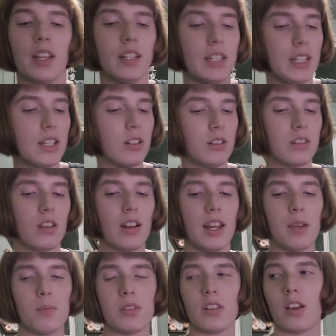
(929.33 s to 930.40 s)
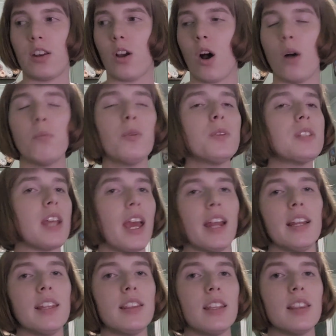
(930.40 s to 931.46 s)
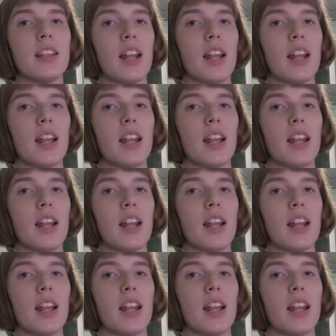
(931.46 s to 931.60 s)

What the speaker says: needles on Amazon, almost anything